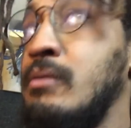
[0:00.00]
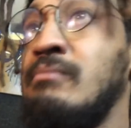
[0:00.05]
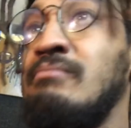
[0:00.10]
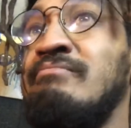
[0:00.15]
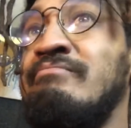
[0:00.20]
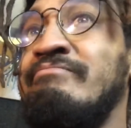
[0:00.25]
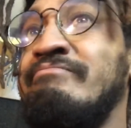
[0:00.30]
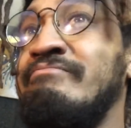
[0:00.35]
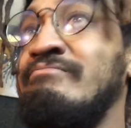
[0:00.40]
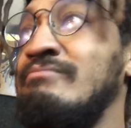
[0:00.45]

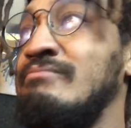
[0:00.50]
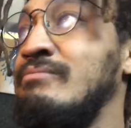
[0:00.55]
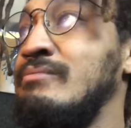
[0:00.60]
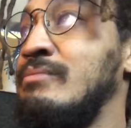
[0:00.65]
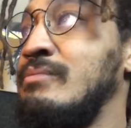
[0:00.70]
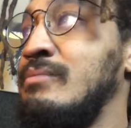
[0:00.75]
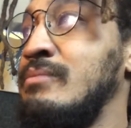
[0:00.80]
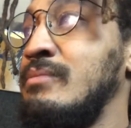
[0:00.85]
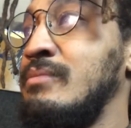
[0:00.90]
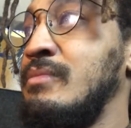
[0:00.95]
Hmm,
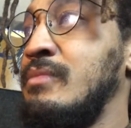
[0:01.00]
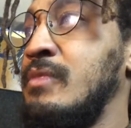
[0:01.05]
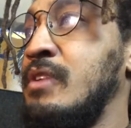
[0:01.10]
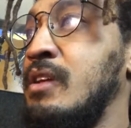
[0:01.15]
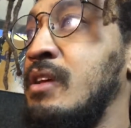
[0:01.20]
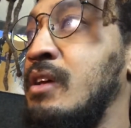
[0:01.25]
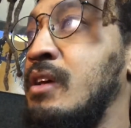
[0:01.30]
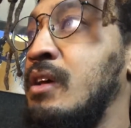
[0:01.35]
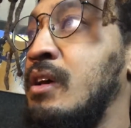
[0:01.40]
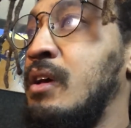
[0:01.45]

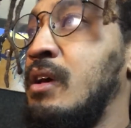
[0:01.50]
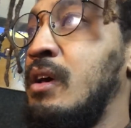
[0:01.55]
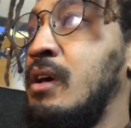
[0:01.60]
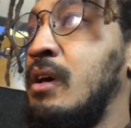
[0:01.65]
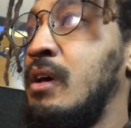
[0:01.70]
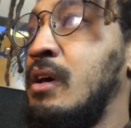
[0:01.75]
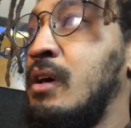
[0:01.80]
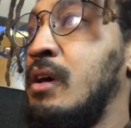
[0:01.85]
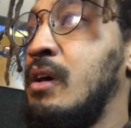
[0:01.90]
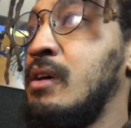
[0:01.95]

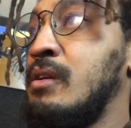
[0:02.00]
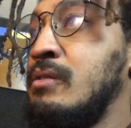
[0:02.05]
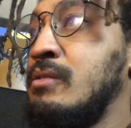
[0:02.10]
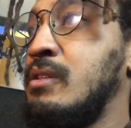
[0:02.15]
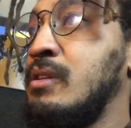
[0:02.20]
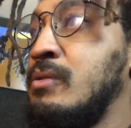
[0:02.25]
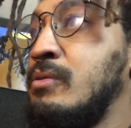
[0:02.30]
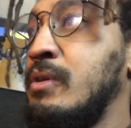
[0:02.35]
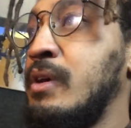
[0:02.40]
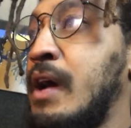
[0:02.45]
I don't
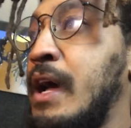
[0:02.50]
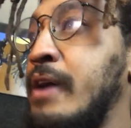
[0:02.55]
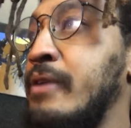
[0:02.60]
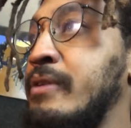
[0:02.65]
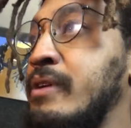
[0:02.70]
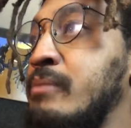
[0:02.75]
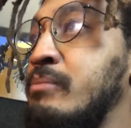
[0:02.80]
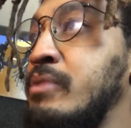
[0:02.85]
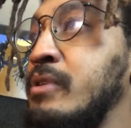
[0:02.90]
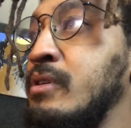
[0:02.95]
think we're
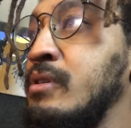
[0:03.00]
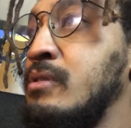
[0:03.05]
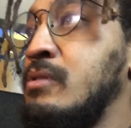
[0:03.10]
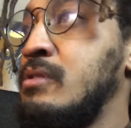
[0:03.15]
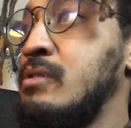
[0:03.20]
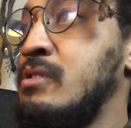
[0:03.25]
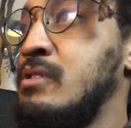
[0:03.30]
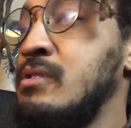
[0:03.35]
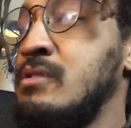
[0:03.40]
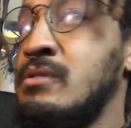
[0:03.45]
hiring books,
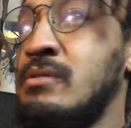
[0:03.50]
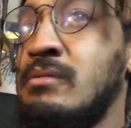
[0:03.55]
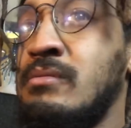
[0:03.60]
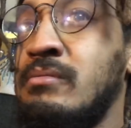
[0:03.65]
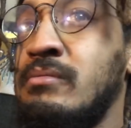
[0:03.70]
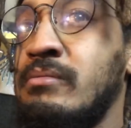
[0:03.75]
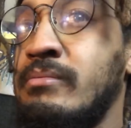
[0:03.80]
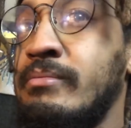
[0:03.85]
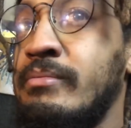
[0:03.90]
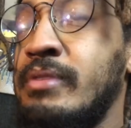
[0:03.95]
just
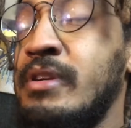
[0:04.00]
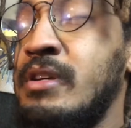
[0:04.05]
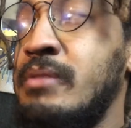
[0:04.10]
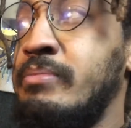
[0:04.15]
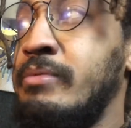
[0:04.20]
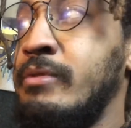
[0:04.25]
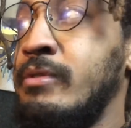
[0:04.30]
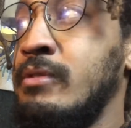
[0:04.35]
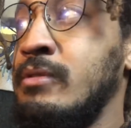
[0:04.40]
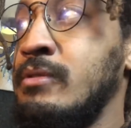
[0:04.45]

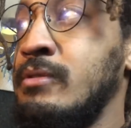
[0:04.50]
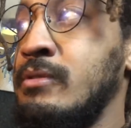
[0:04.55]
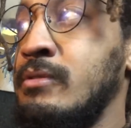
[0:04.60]
people.